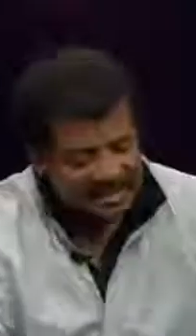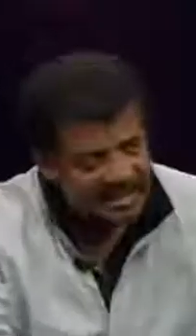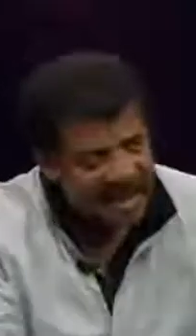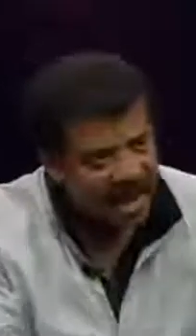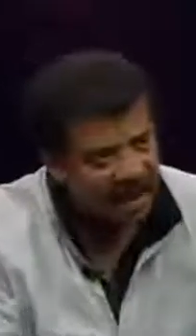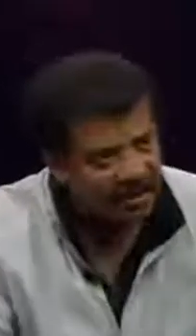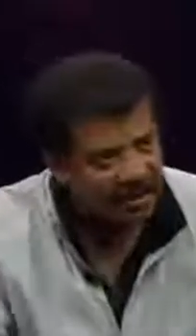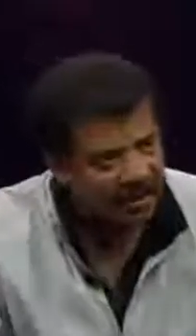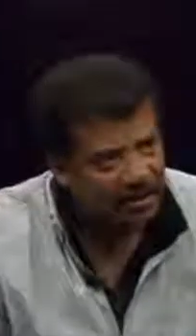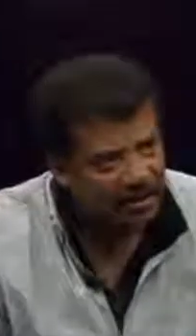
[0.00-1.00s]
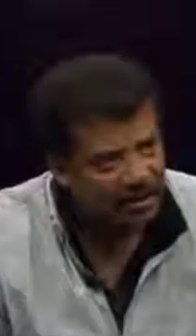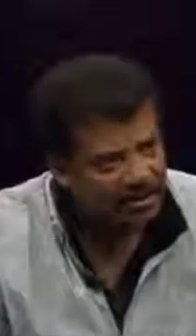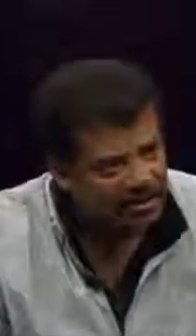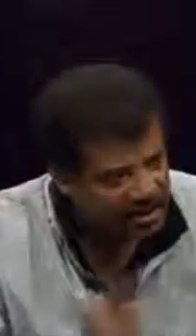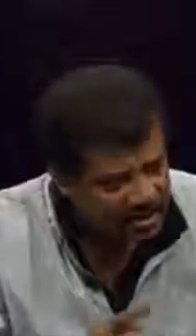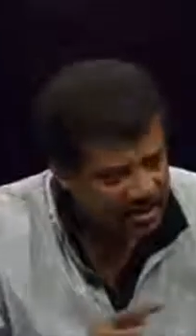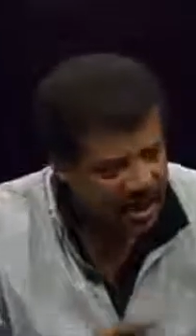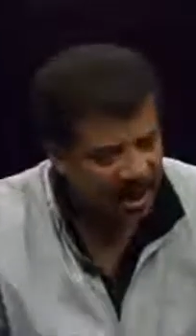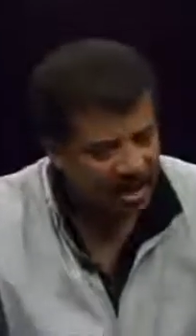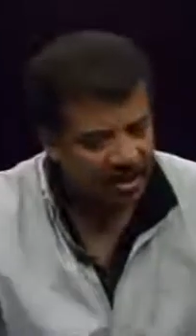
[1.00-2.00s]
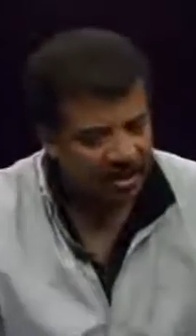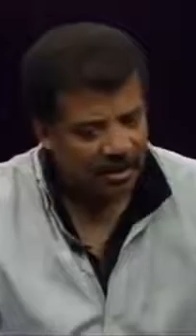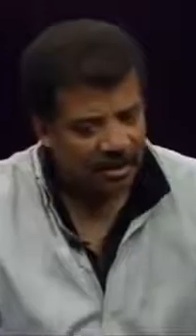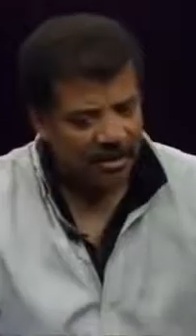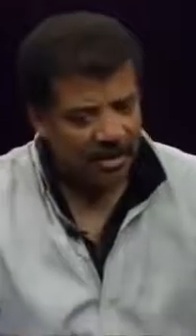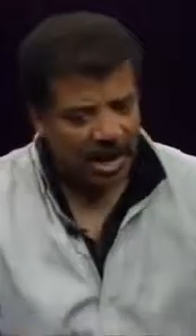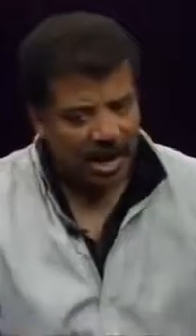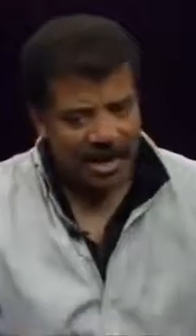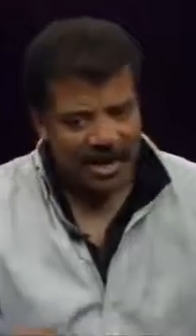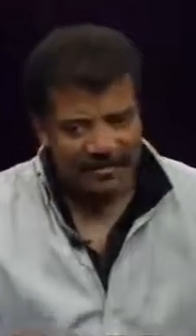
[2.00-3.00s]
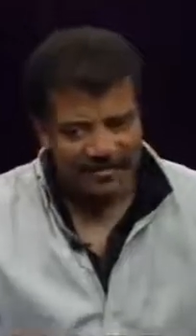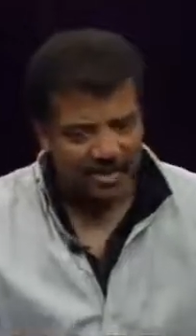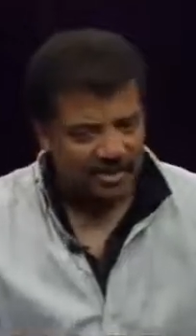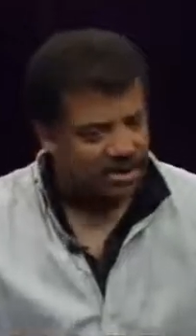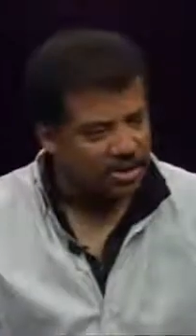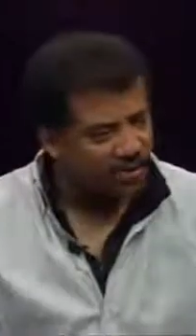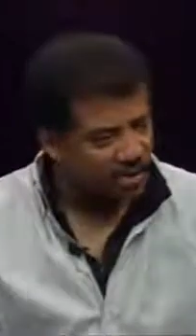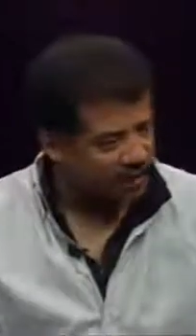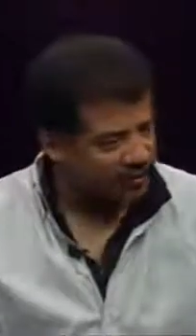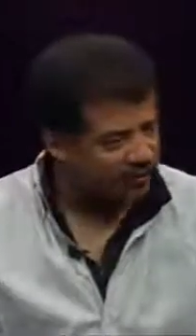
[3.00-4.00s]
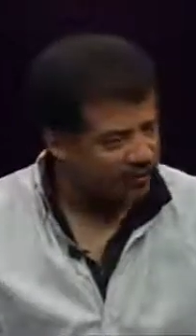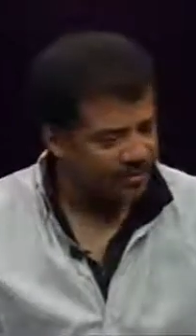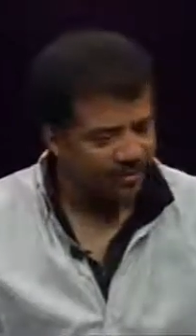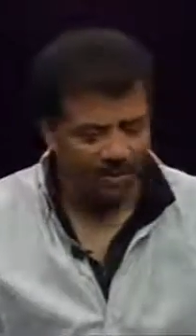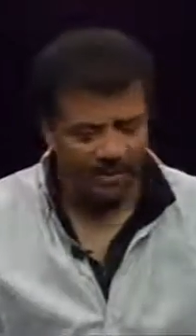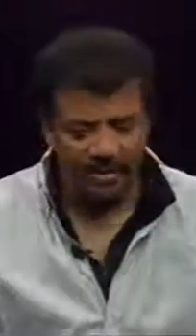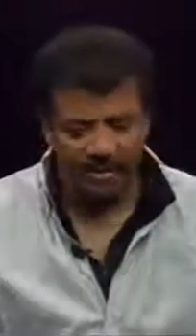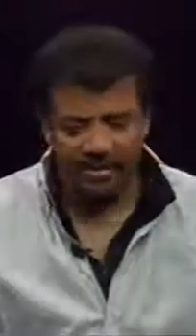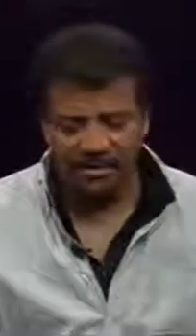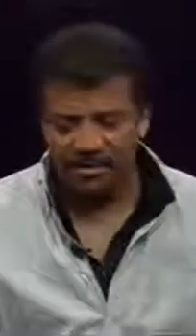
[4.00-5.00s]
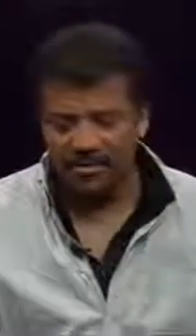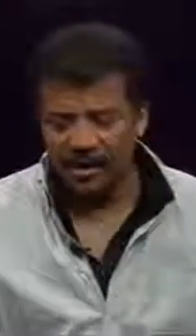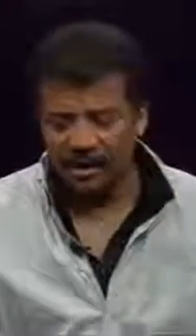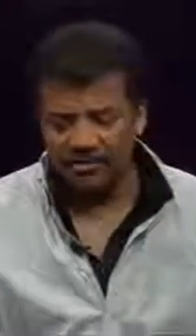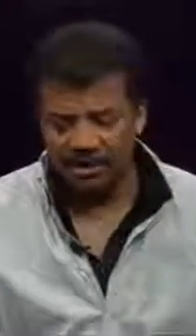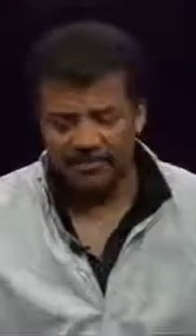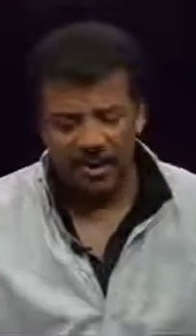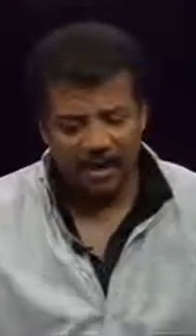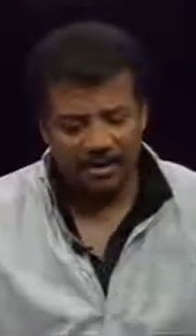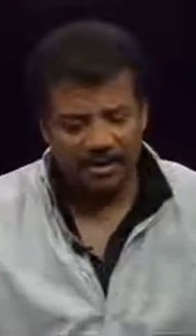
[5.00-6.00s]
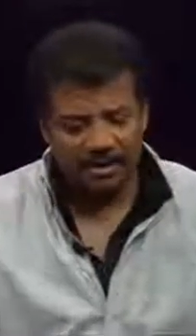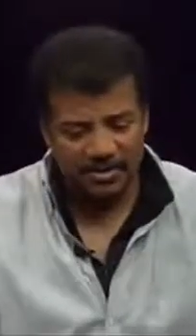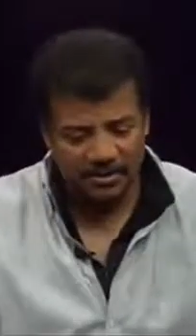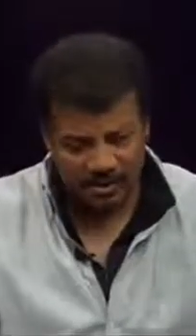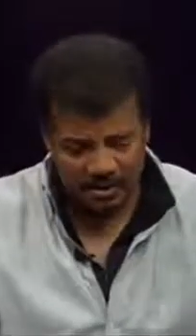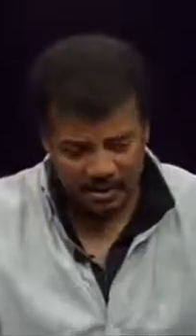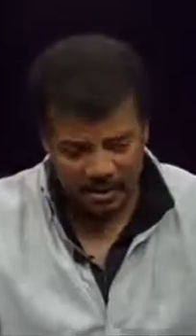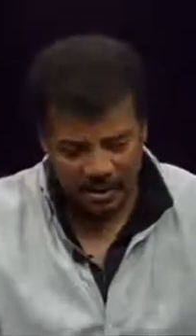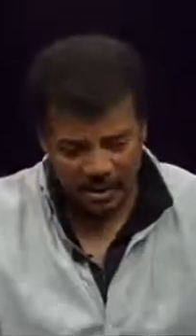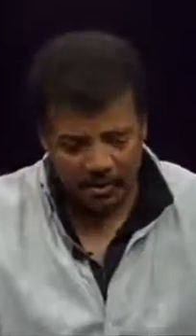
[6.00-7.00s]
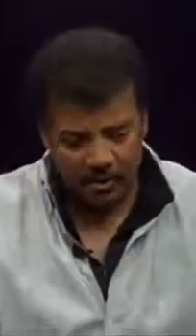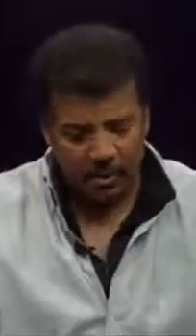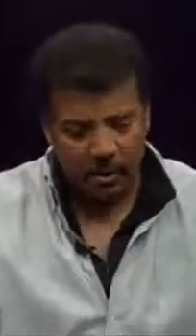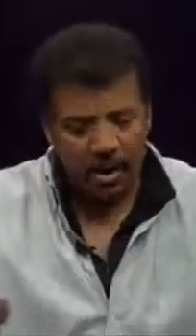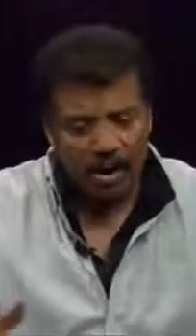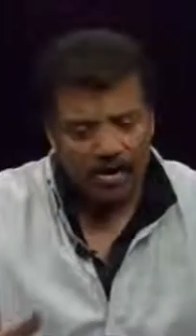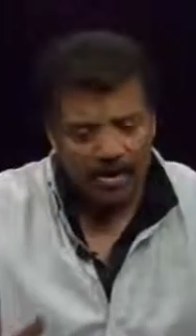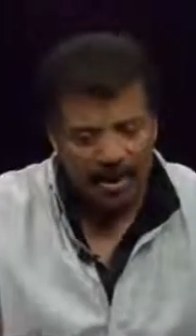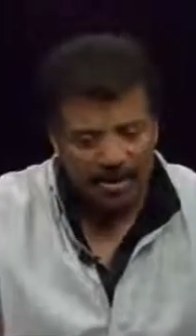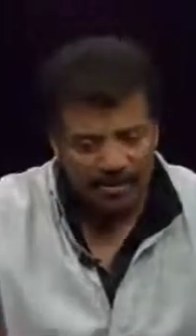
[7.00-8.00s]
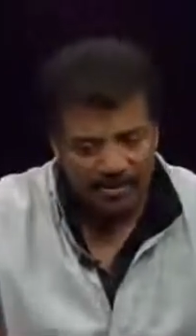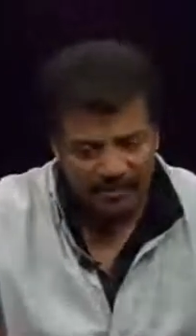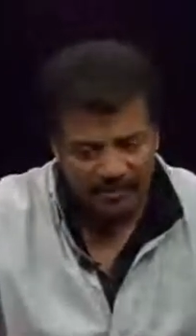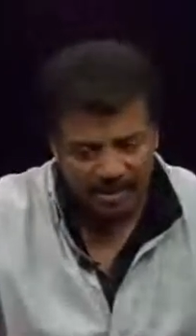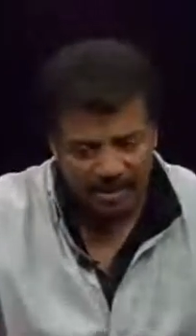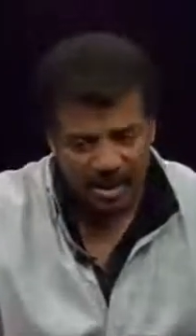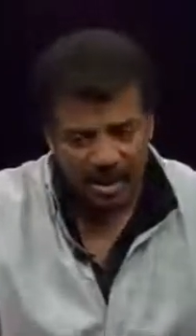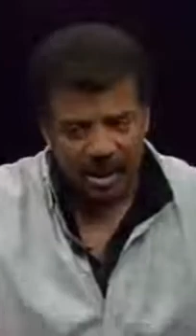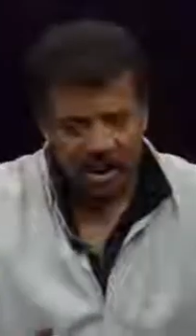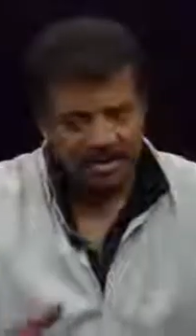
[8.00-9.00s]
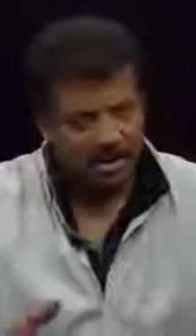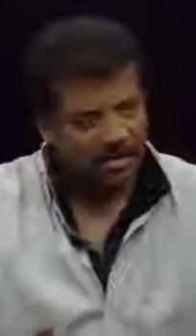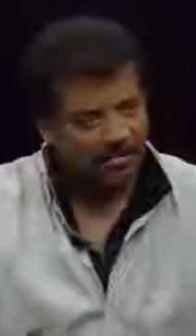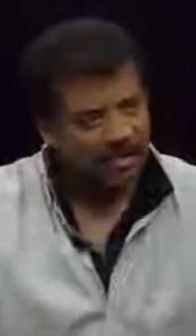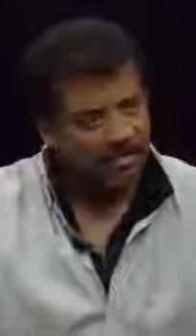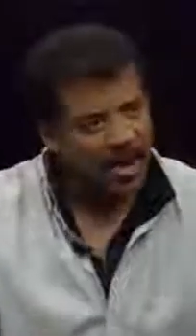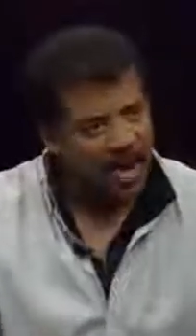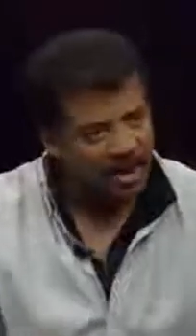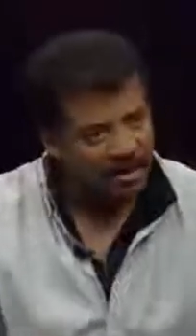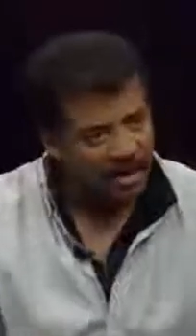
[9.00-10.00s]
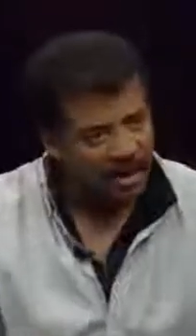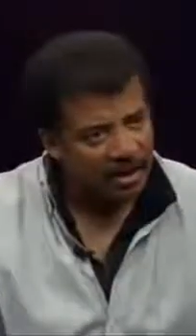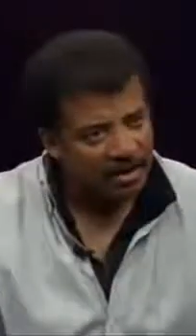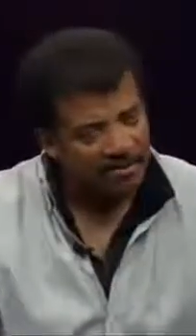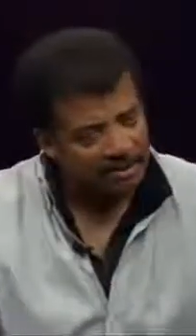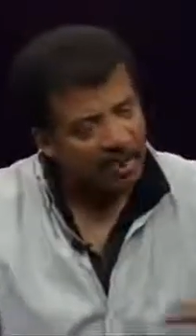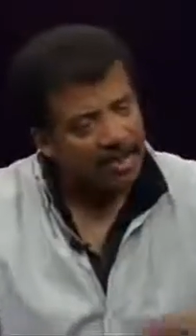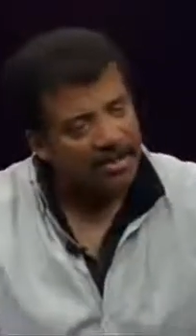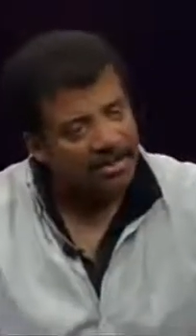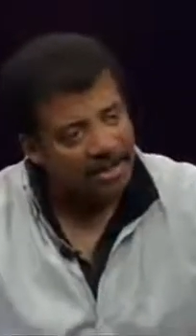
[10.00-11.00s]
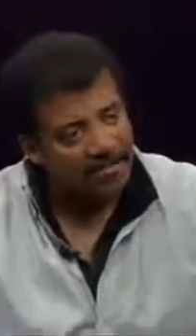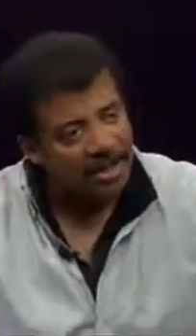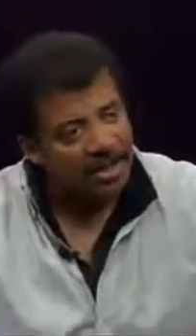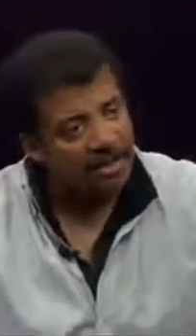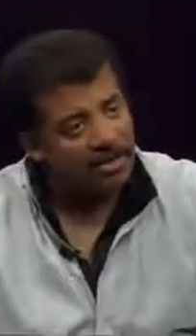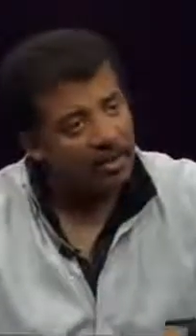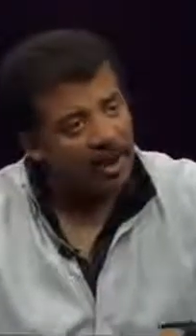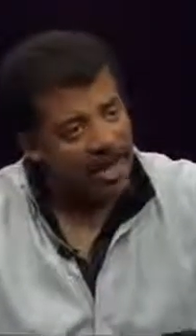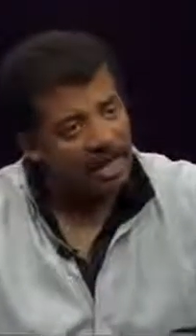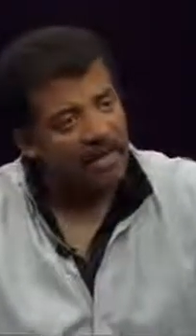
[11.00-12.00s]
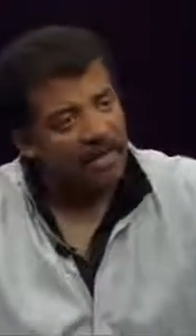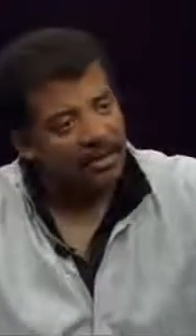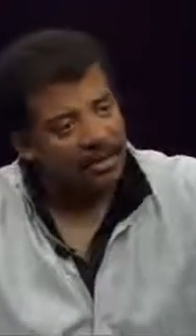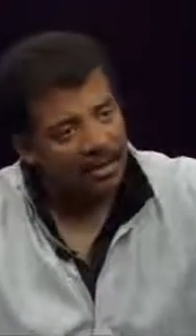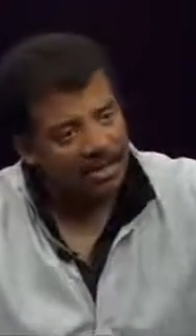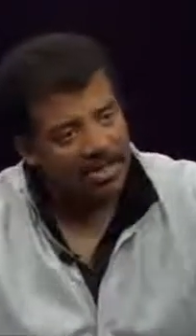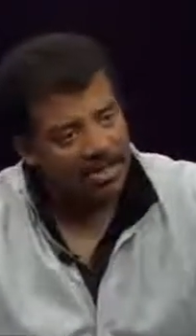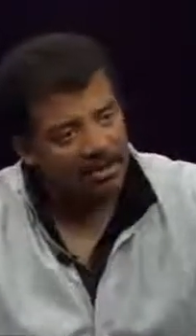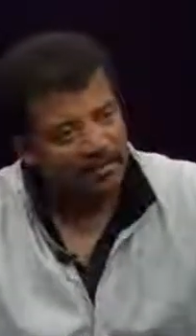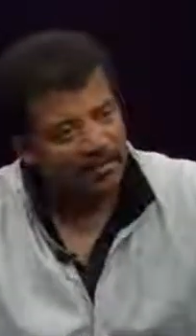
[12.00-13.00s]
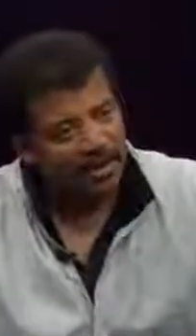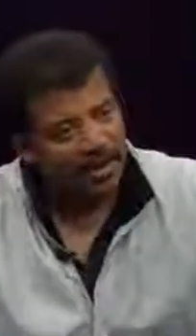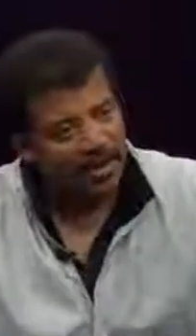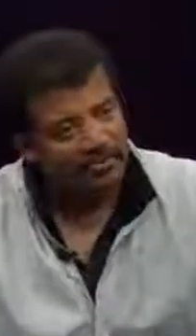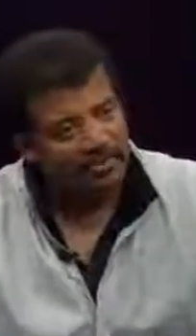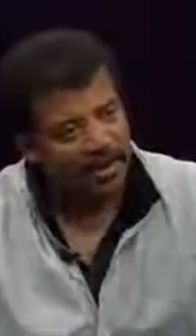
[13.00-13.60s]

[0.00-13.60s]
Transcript: this day, I have this duty to respond to students who are inquiring about the universe as a career path, to respond to them in the way that Carl Sagan had